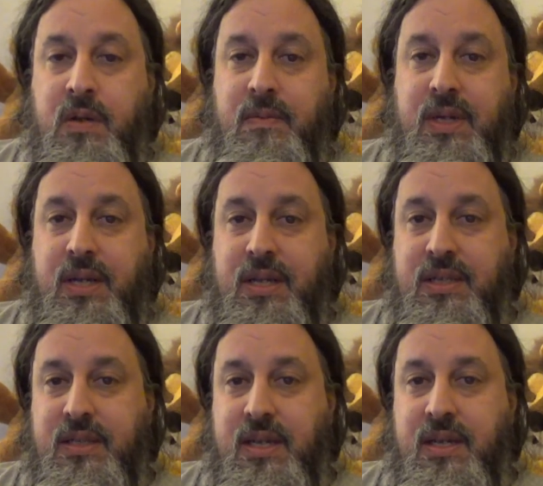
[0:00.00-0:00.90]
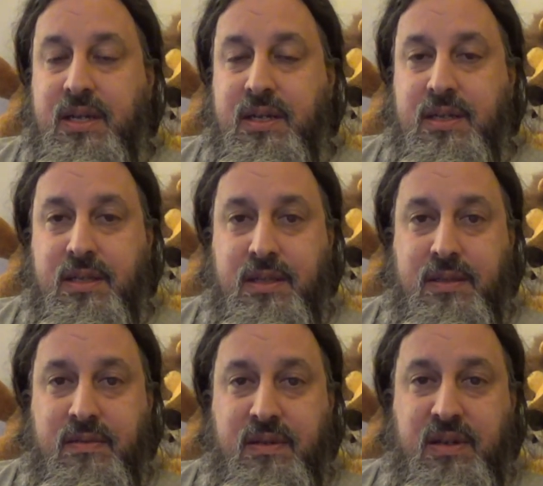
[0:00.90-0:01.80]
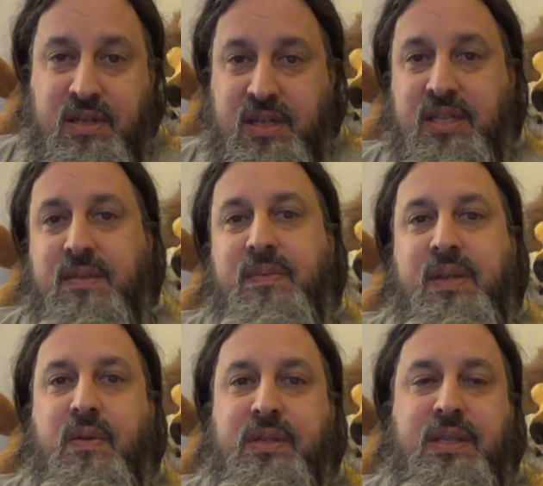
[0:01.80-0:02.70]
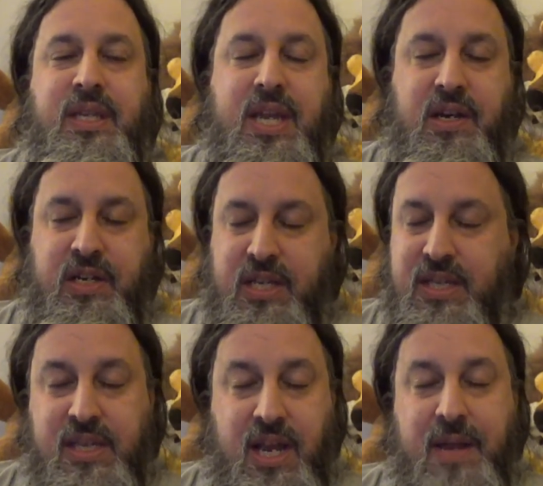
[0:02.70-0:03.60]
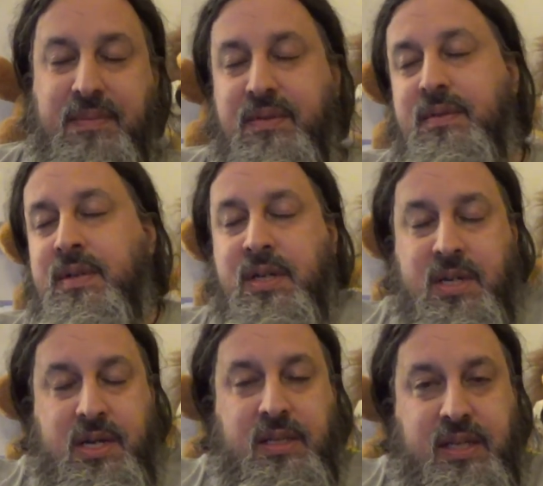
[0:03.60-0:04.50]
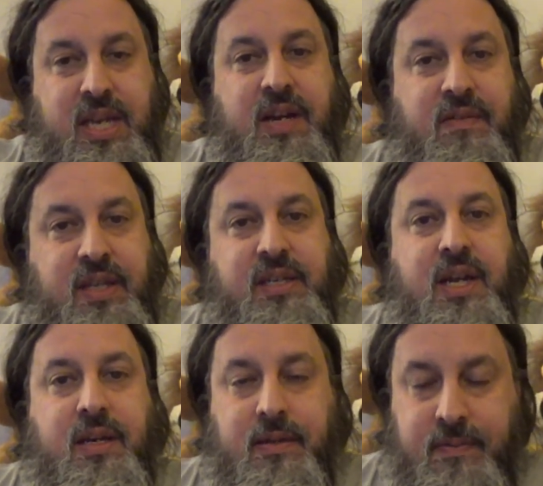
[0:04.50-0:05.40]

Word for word: because, uh, there just simply wasn't the energy and the time to, to get everything done.